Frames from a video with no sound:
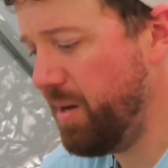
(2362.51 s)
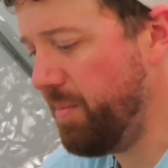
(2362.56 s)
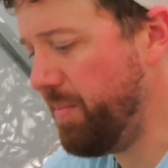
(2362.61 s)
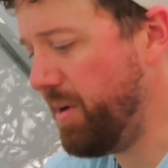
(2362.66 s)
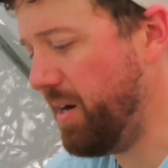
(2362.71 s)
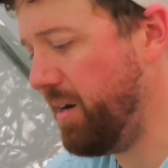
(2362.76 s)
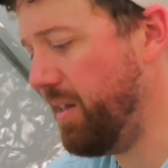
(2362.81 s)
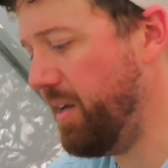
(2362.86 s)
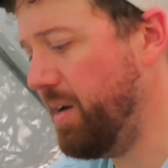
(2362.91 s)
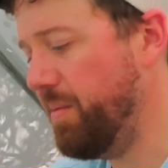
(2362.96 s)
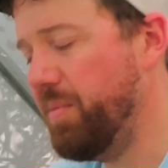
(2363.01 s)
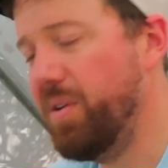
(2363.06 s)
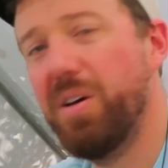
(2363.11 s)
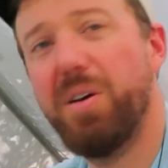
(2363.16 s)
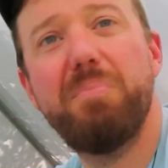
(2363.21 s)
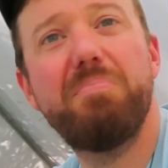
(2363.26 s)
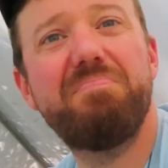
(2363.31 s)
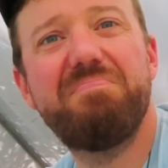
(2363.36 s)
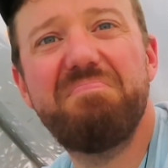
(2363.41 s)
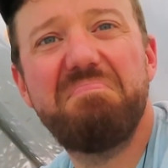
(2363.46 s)
Apparently I'm
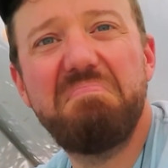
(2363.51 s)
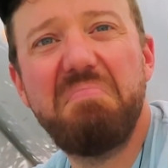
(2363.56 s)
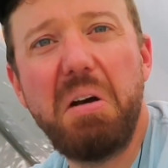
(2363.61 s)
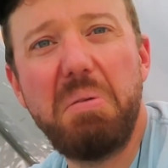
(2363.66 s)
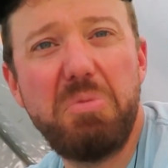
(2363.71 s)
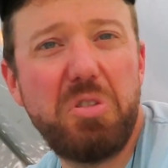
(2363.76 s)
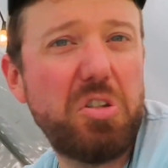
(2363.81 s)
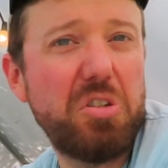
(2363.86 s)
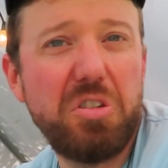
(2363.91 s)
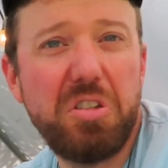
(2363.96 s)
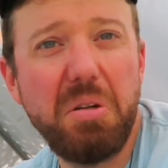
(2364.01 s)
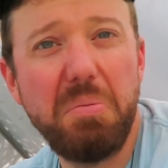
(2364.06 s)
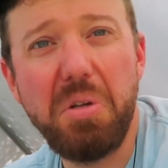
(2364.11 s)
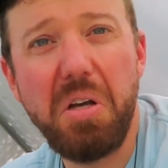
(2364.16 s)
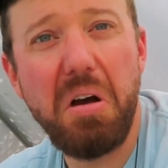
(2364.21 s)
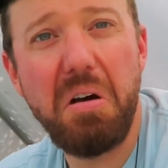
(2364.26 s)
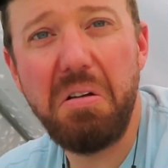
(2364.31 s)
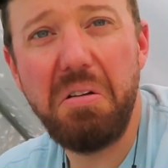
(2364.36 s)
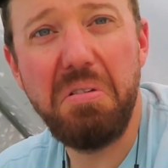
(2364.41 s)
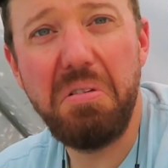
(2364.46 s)
dumb. I'm sure some of
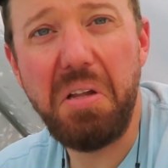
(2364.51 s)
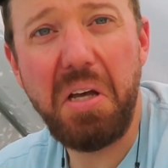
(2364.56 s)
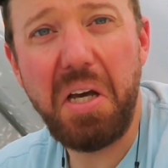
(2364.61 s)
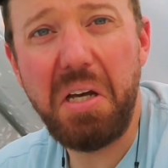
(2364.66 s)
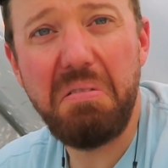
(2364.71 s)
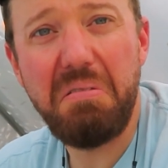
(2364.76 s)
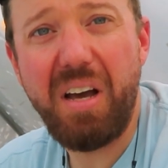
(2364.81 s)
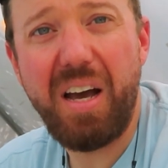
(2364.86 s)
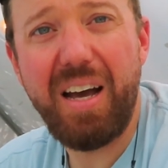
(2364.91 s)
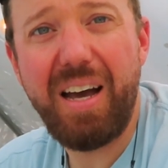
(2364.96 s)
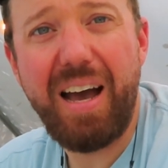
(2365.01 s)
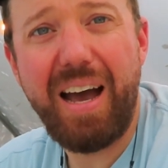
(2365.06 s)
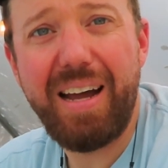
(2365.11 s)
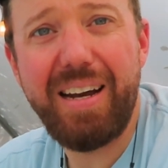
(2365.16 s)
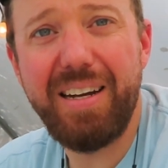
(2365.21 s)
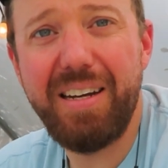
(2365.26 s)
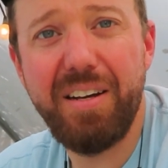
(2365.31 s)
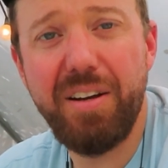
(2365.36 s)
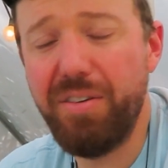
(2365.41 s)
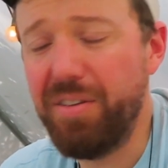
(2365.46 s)
y'all knew that. I
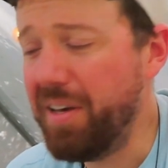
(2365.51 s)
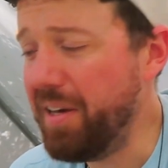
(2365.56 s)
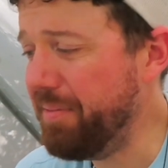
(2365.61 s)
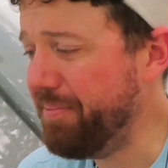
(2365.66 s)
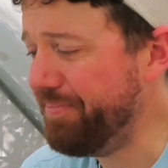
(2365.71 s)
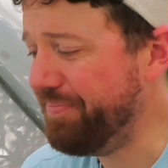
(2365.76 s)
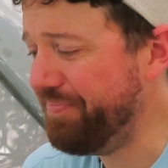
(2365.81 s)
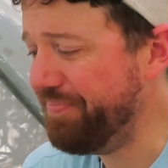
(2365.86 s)
didn't know that.